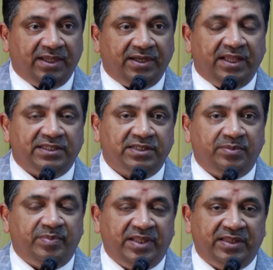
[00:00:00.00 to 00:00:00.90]
doesn't
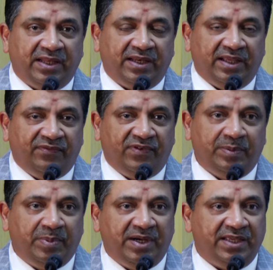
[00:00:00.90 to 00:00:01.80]
mean that
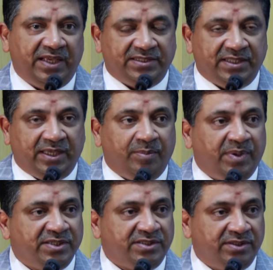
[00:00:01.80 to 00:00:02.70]
everybody has the
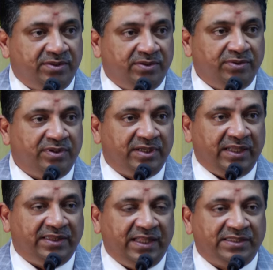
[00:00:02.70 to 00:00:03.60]
capacity to do it
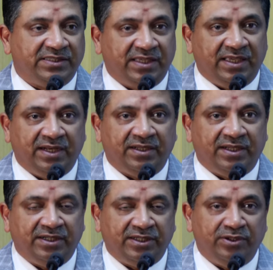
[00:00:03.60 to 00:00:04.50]
at that scale
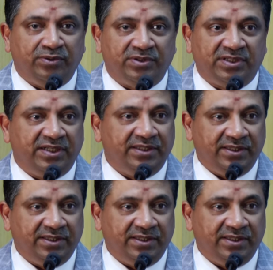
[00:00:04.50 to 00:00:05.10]
continuously.